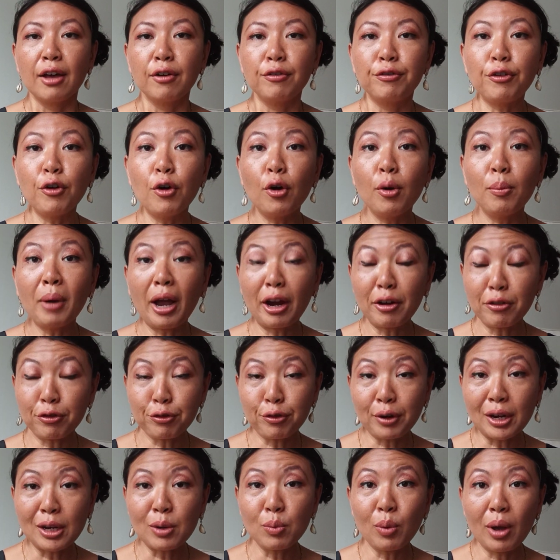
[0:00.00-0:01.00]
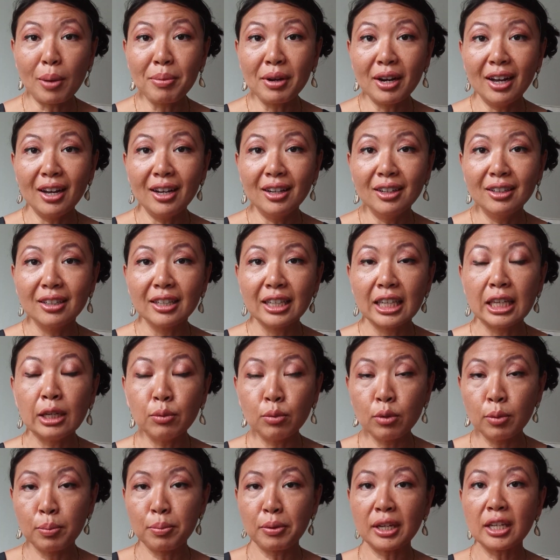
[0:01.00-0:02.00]
for my free webinar. It
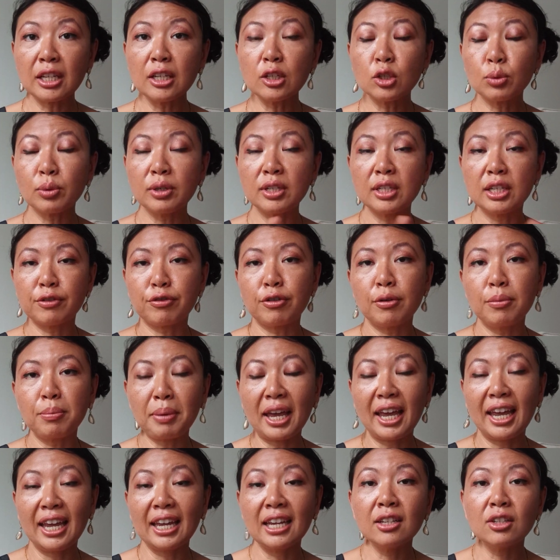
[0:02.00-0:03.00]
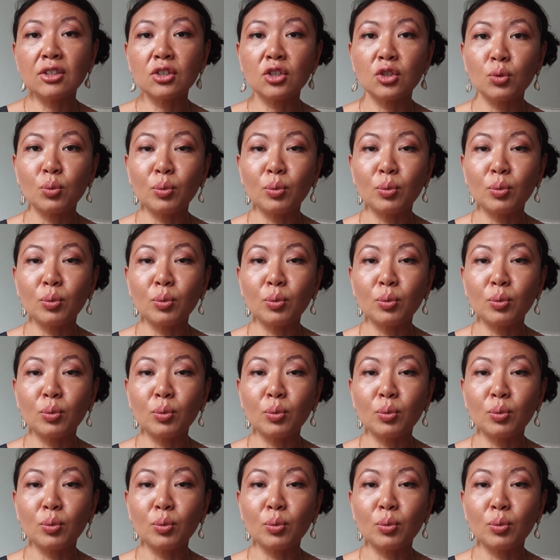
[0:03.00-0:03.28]
will bring you to a different page